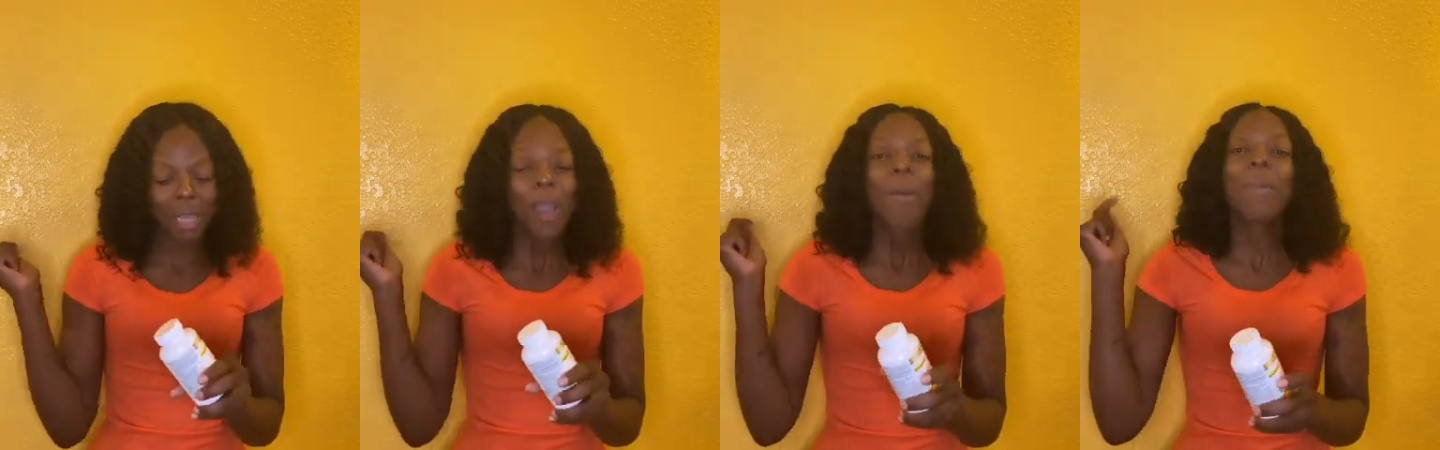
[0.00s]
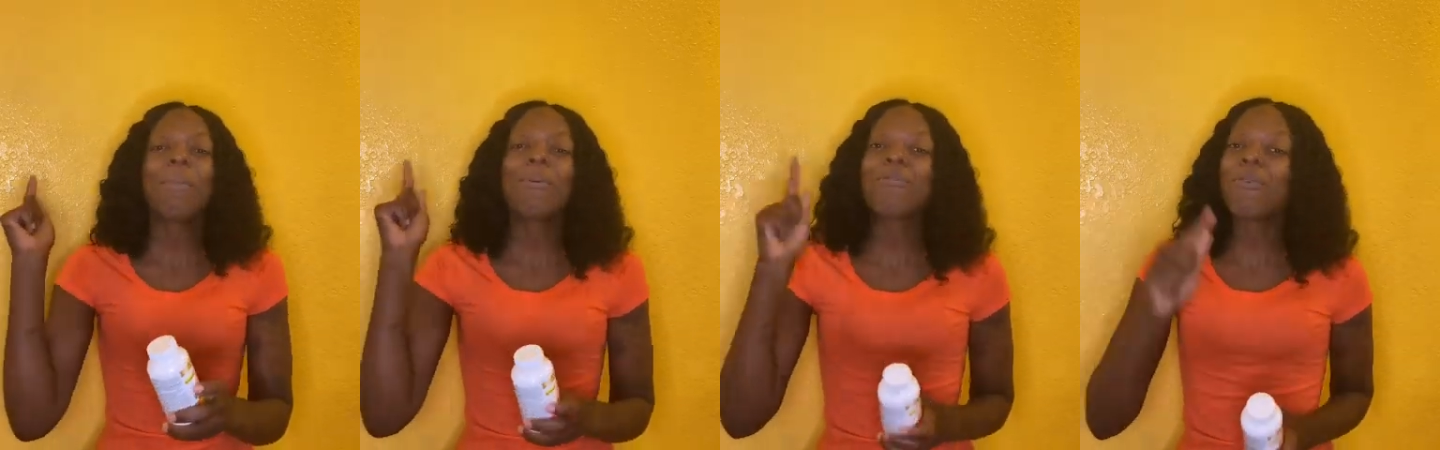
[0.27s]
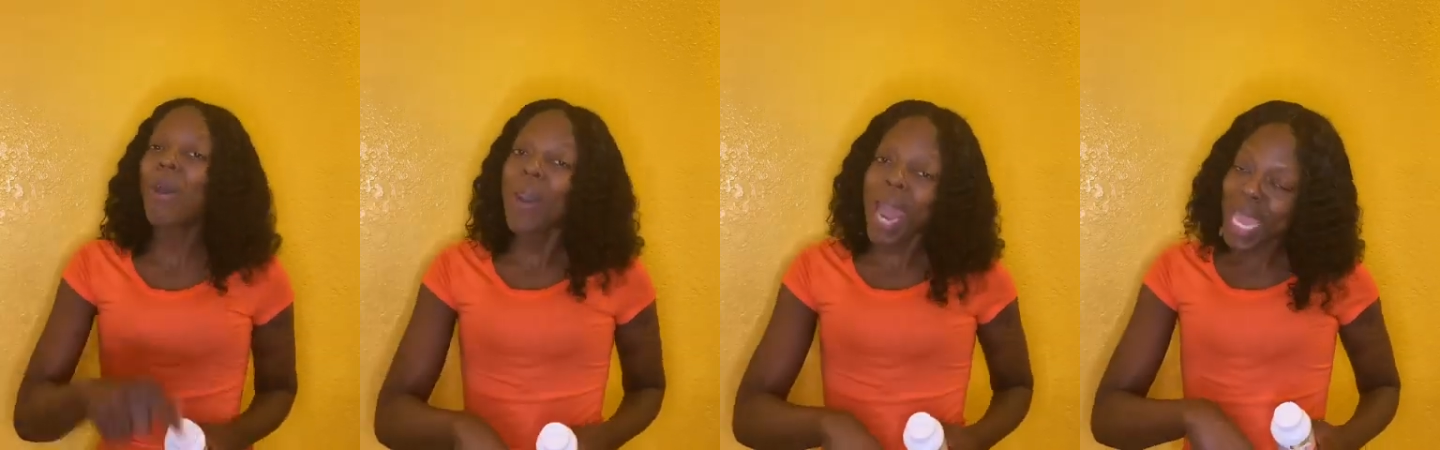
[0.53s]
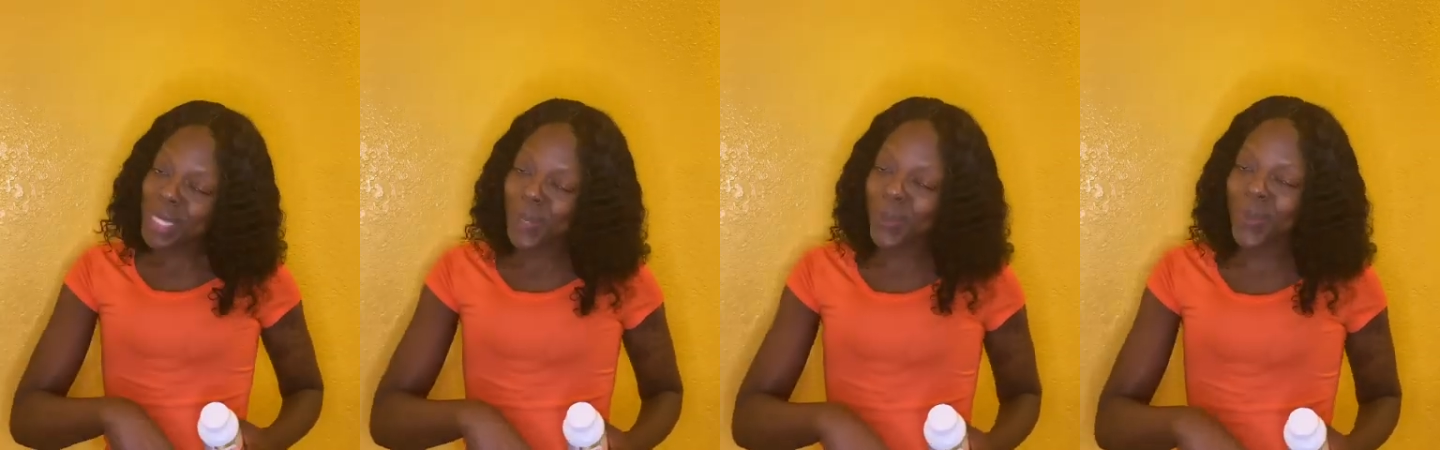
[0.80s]
but before
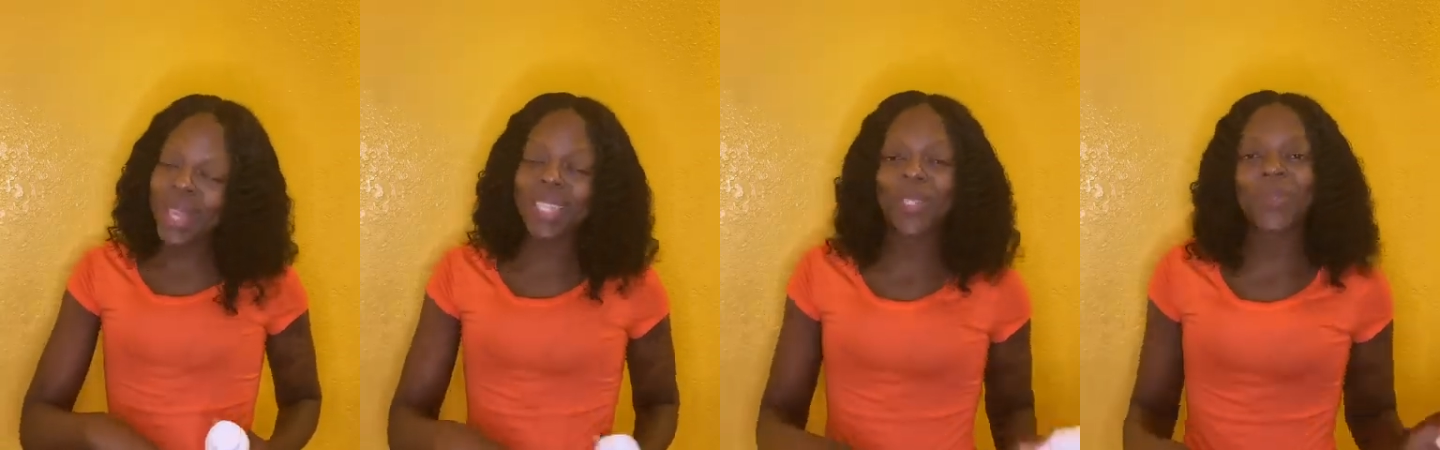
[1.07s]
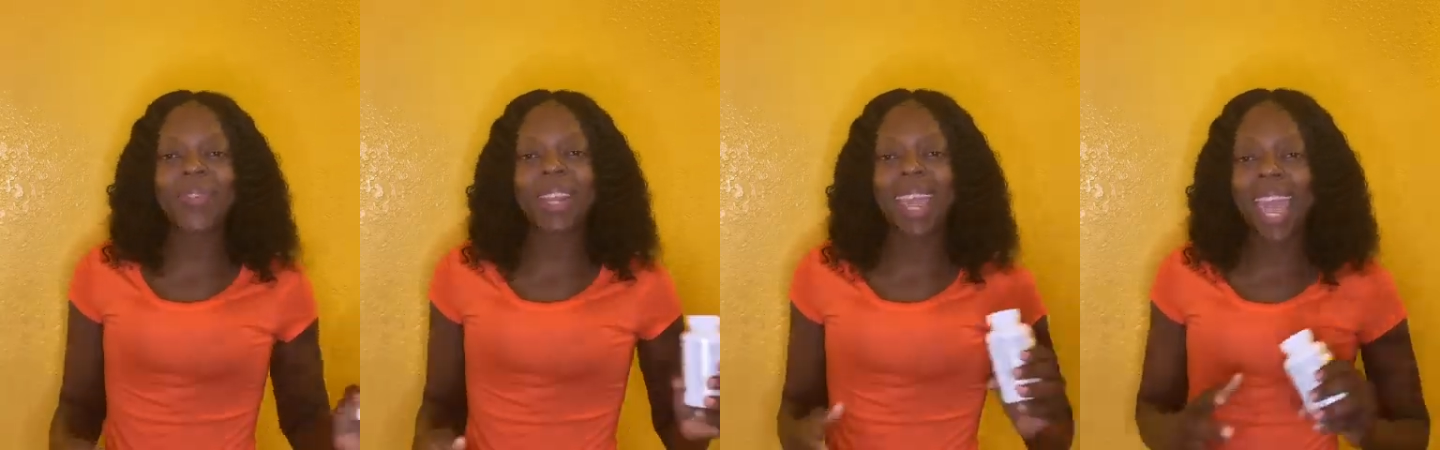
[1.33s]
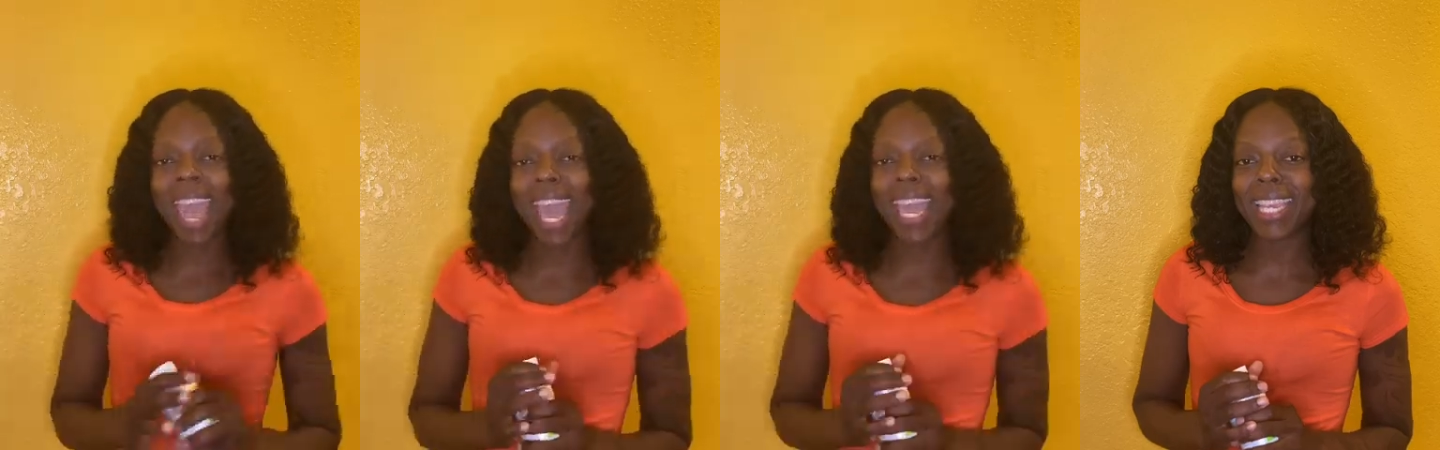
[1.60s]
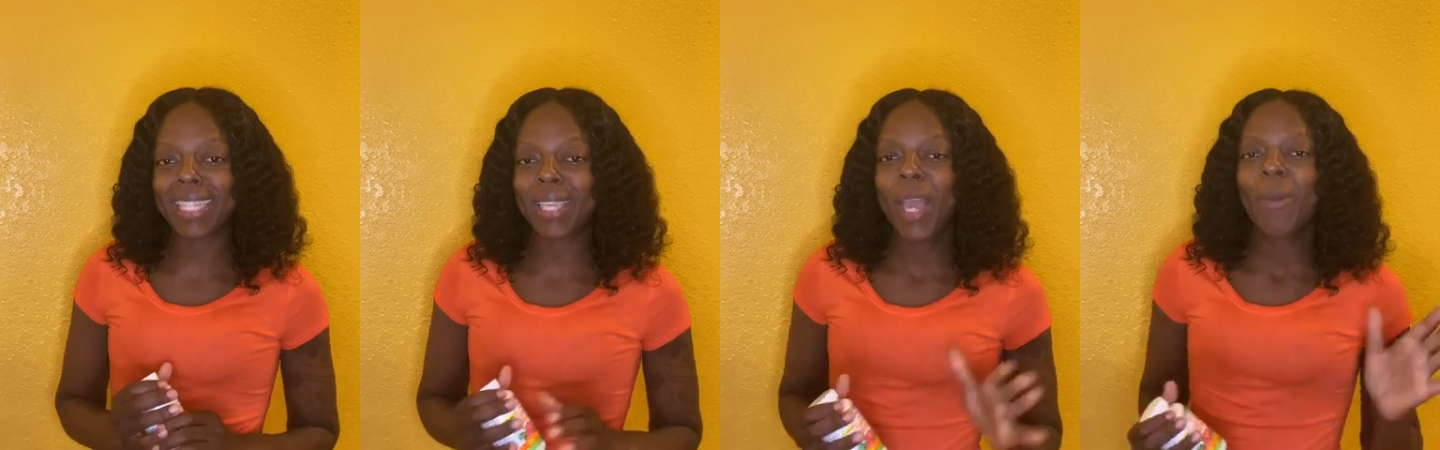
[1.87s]
I do, I just want to
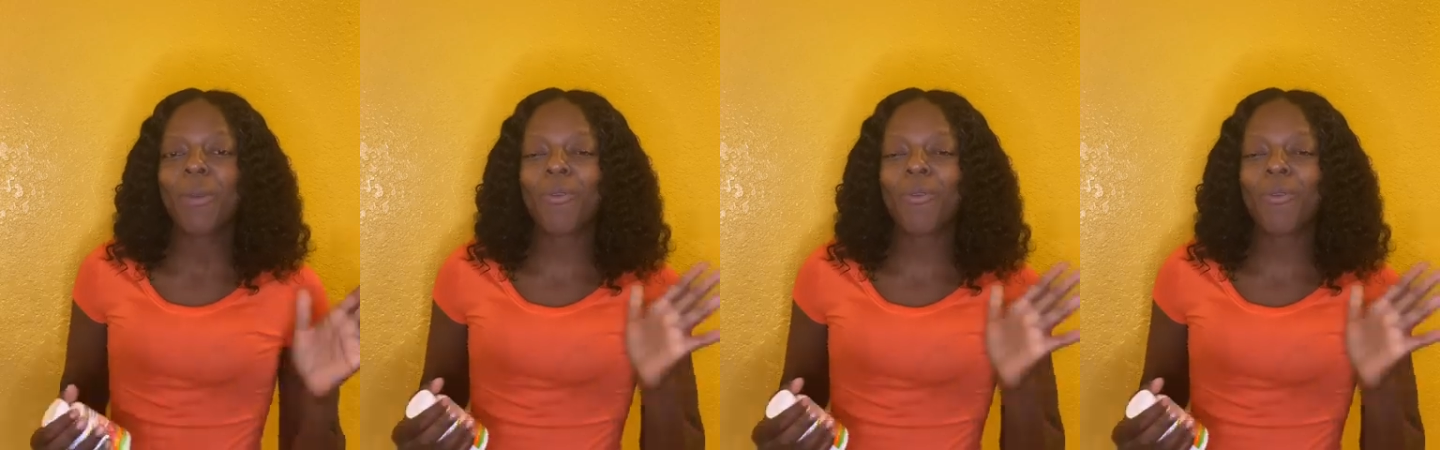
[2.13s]
ask,